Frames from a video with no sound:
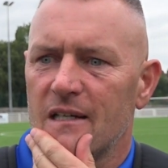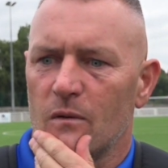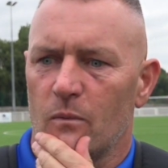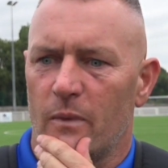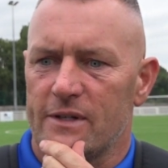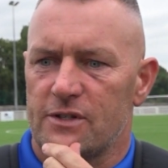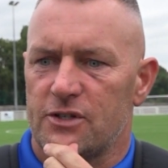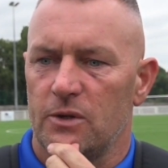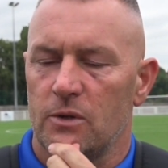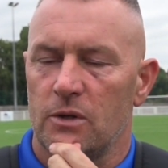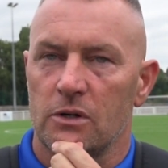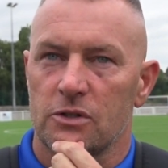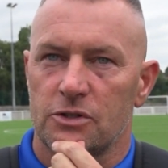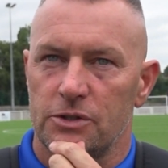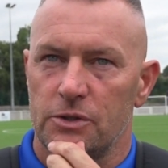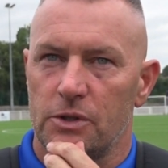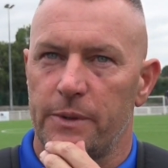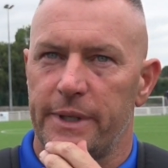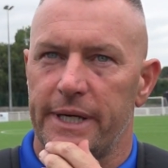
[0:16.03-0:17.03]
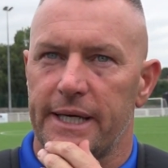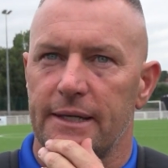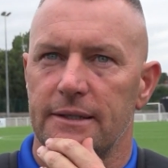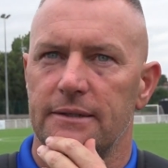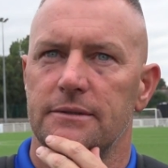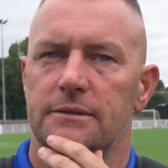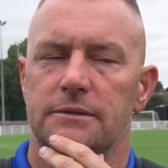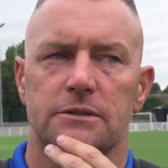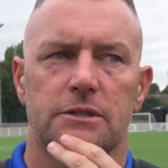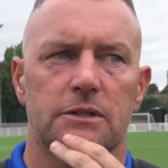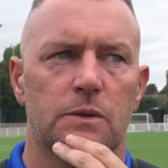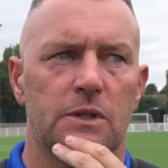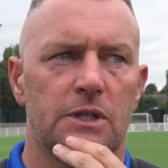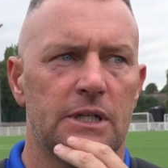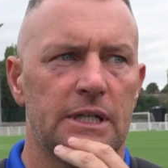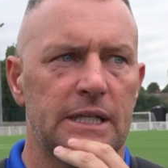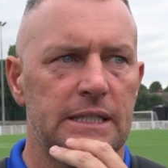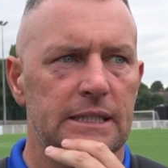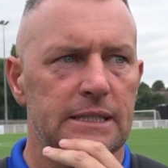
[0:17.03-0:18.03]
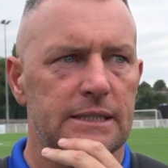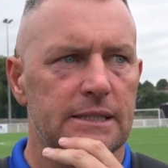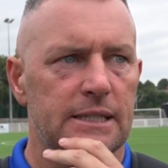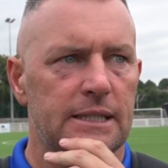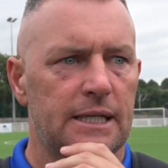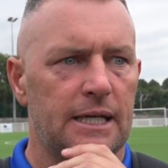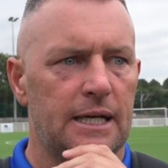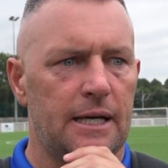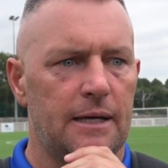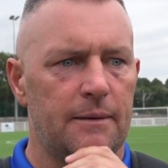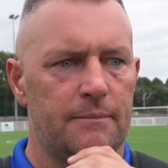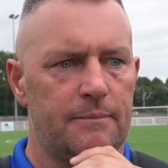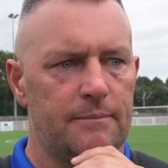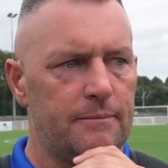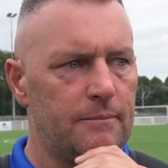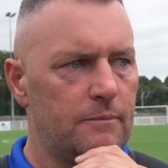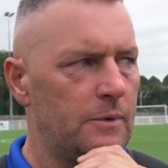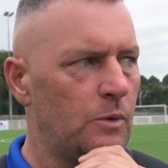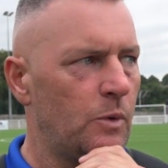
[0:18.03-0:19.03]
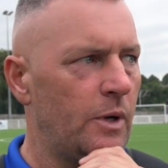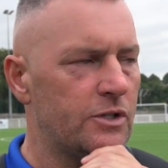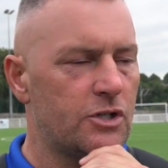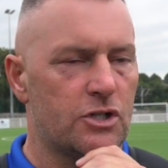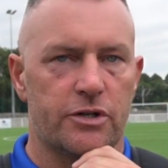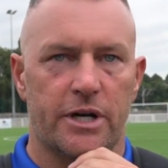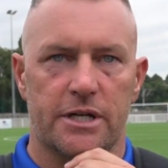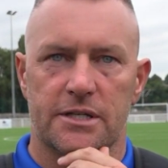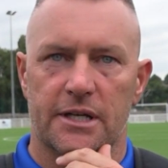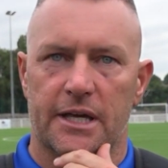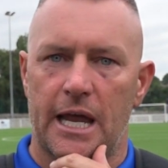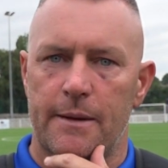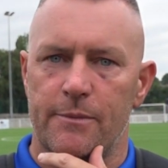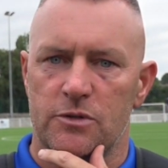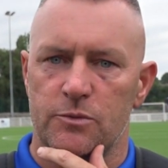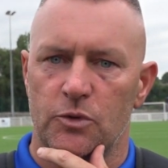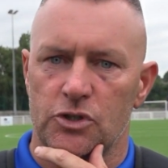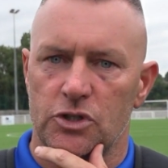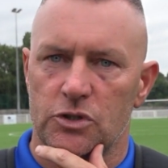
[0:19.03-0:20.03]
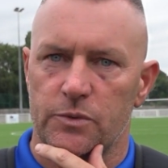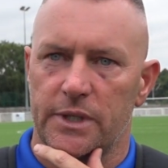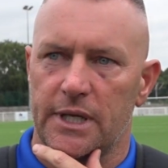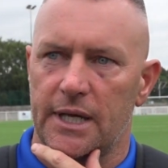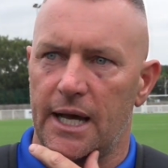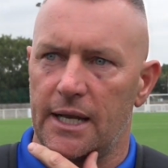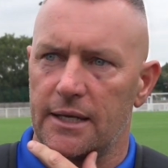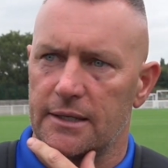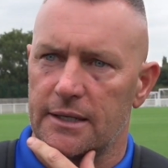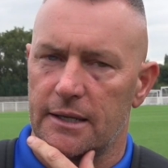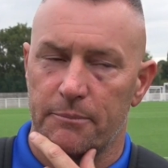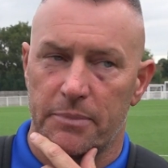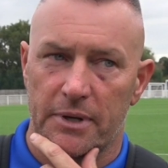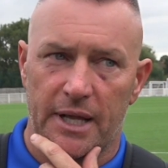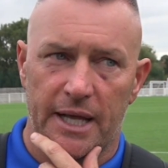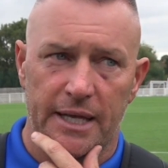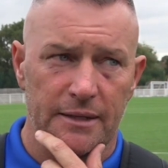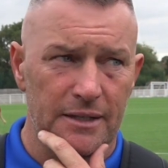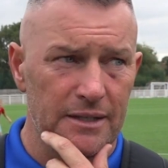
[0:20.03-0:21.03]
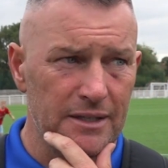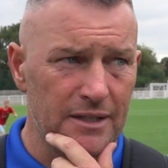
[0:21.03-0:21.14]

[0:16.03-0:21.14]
Went too long, too quick, too early. We wanted to stretch the game as much as we can and then play.